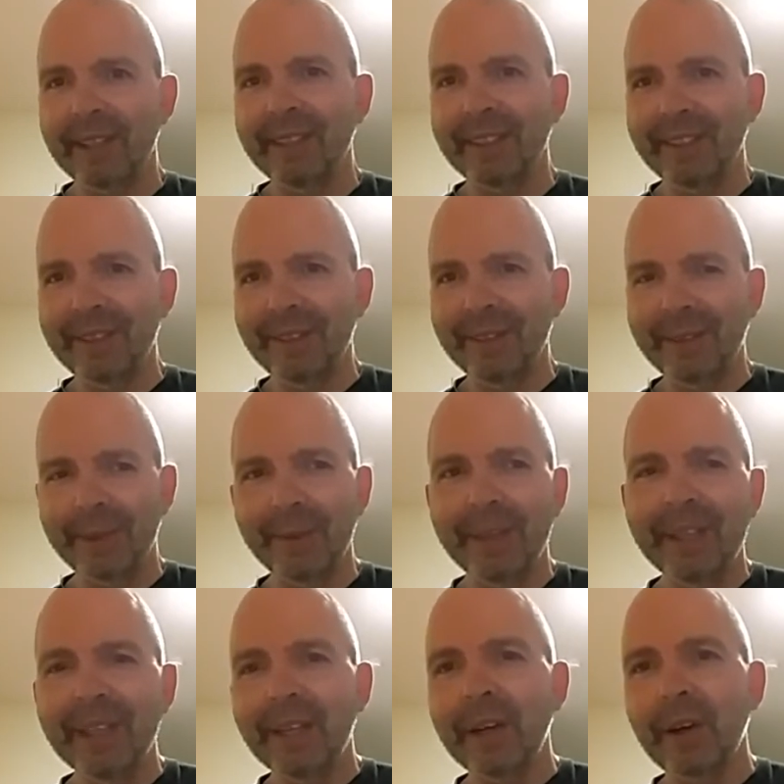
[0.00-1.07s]
You know,
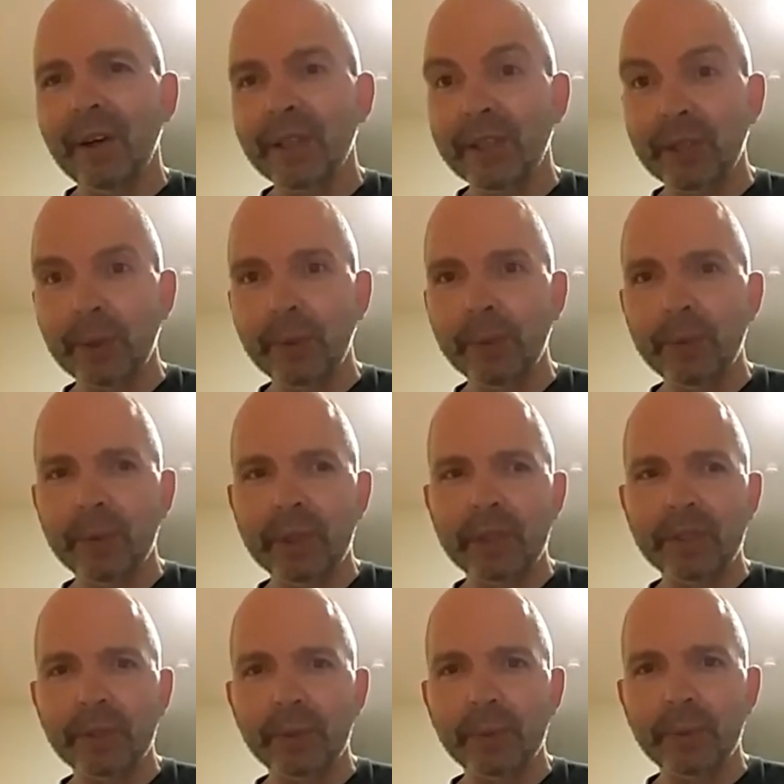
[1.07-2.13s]
I go
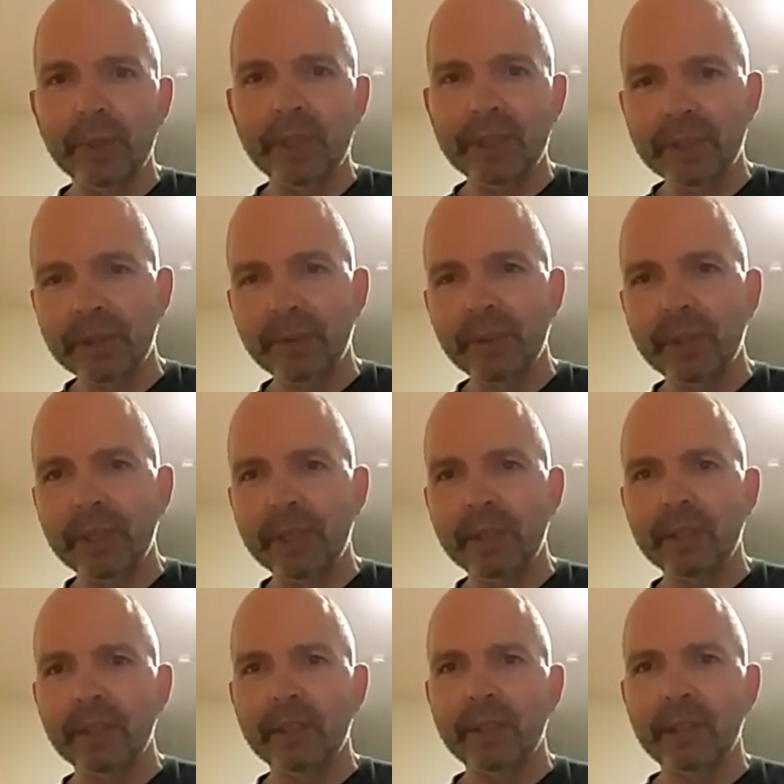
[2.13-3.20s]
and do history
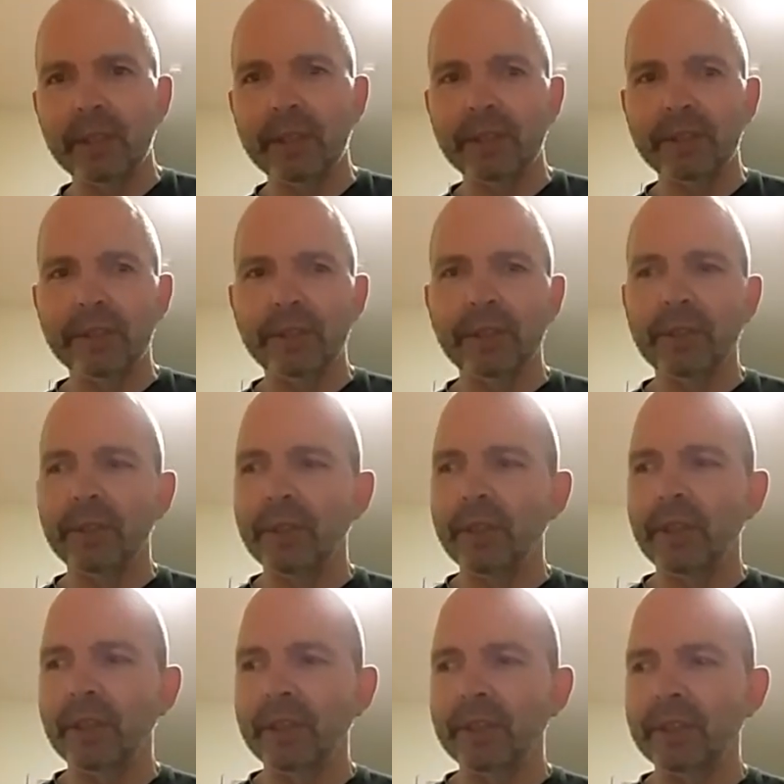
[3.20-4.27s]
and
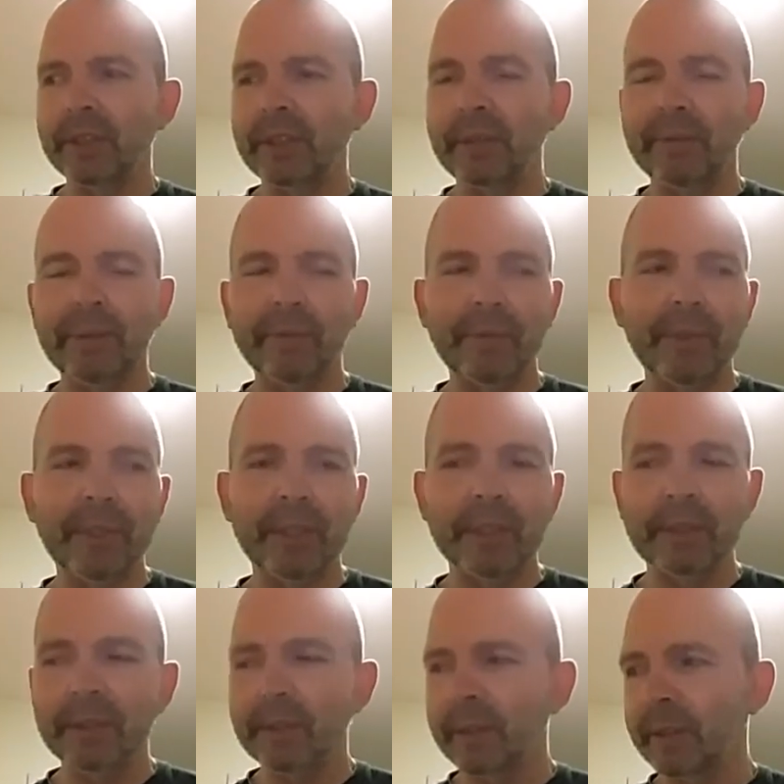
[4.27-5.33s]
look at different
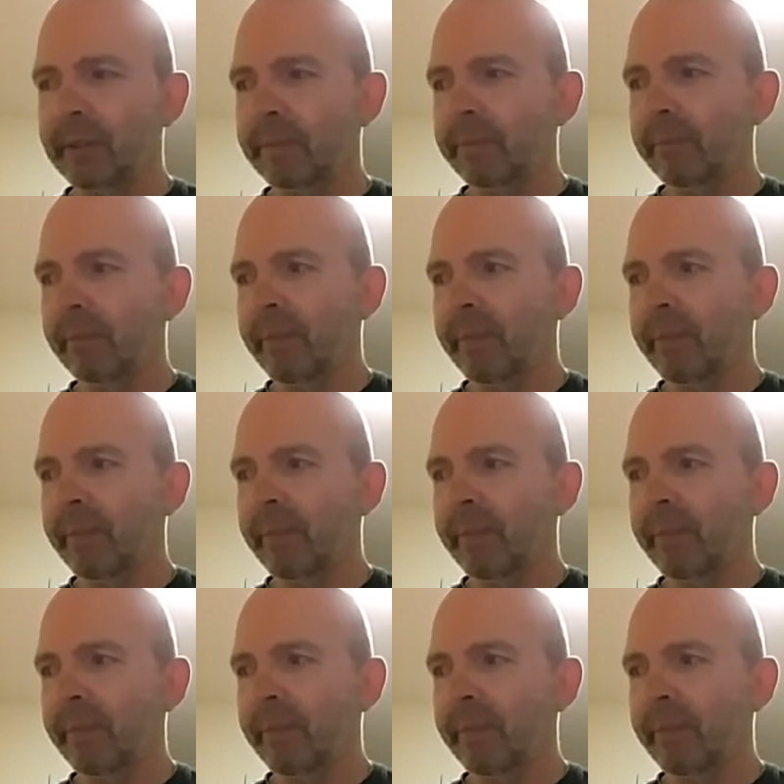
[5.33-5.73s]
things, and